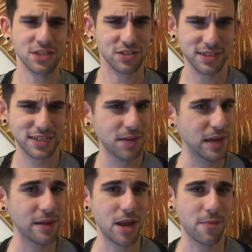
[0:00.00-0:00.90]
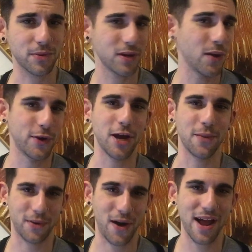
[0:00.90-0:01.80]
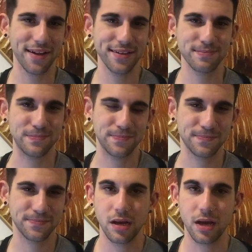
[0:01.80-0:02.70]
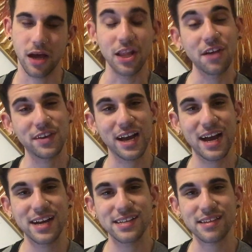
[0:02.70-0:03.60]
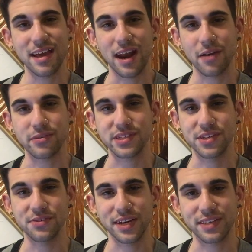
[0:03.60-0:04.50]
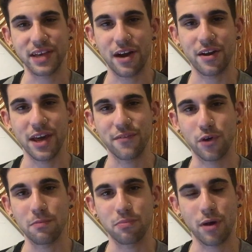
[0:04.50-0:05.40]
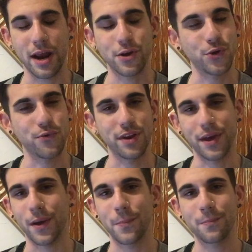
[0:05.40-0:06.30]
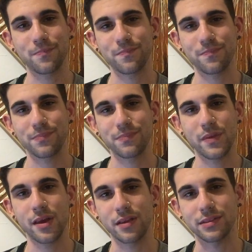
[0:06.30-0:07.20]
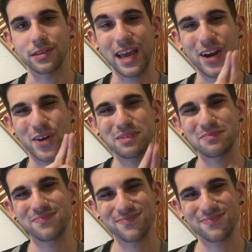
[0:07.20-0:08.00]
So let's keep that number going up, all right? I love you guys and I will see you next Saturday for a brand new video. Later.